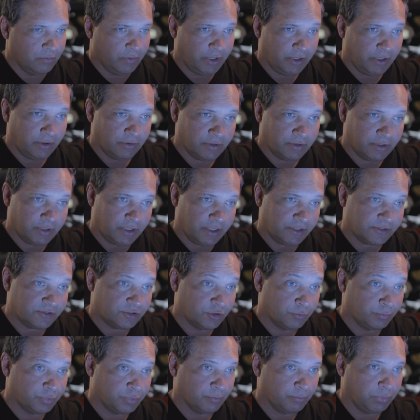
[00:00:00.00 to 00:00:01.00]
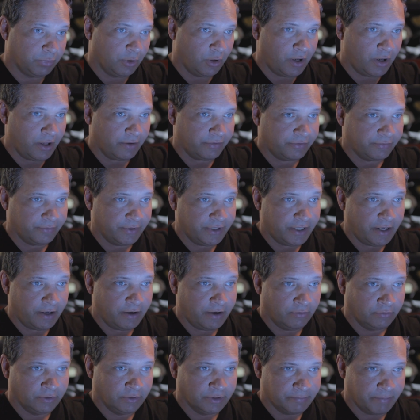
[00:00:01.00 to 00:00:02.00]
Waiting on the next super blowout
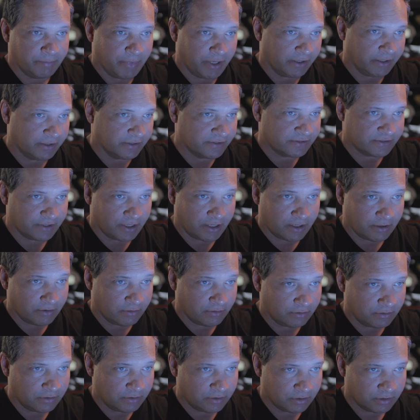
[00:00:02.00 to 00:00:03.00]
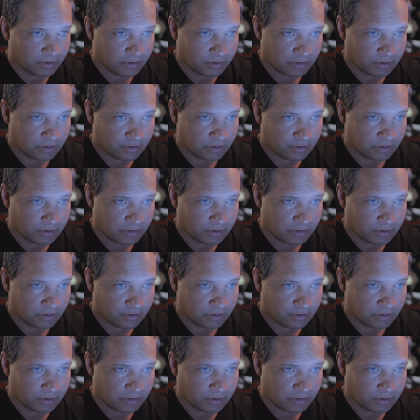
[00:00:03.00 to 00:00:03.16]
three-day only mega sale.